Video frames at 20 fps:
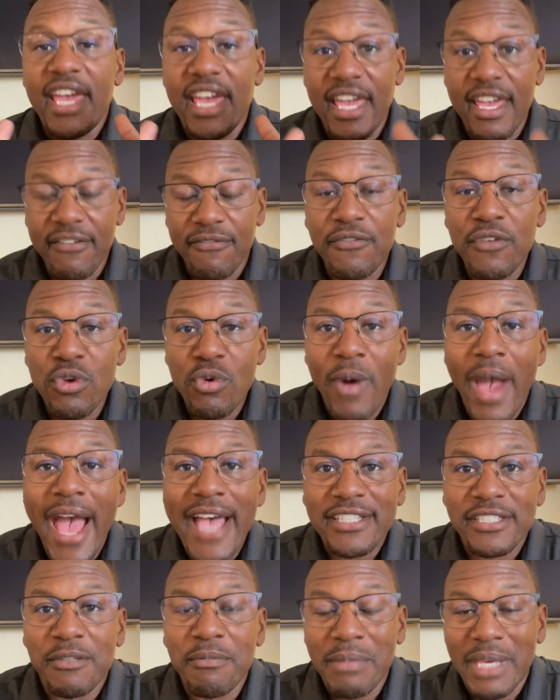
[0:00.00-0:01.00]
If you
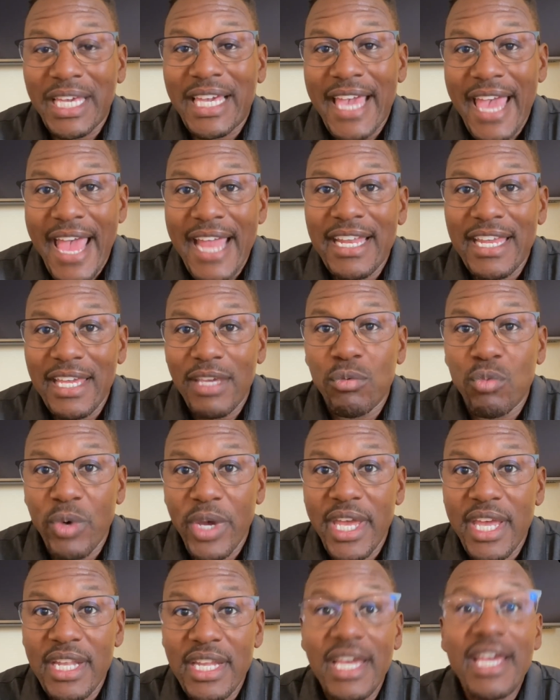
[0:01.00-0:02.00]
ask me, can he
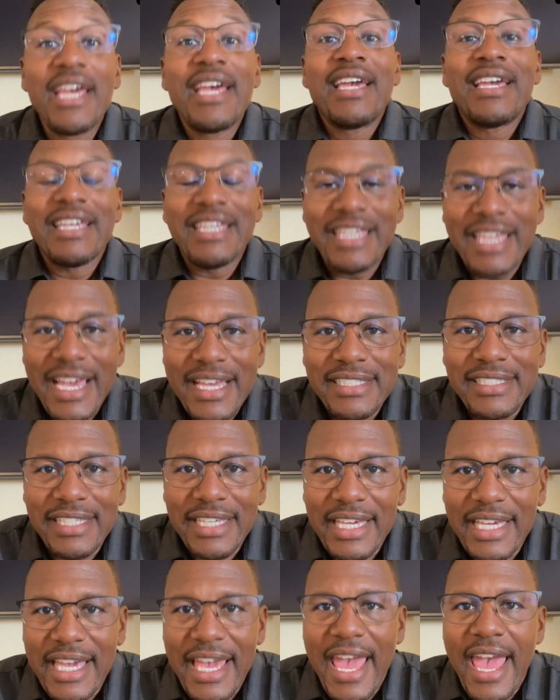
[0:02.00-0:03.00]
win? Yes,
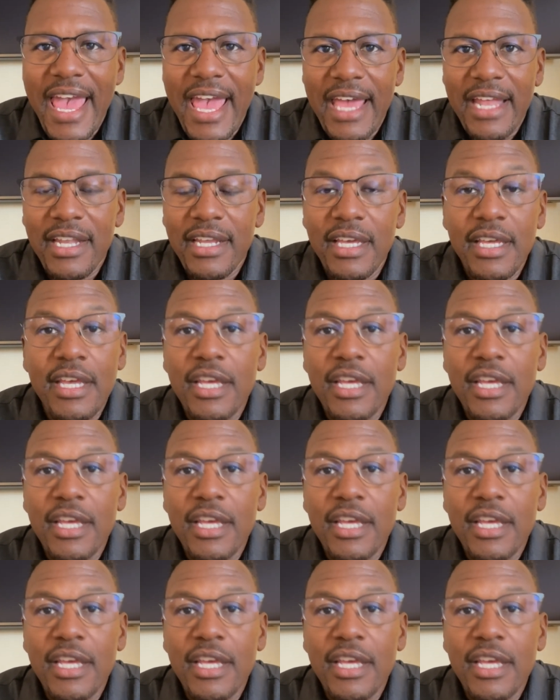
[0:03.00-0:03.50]
he can.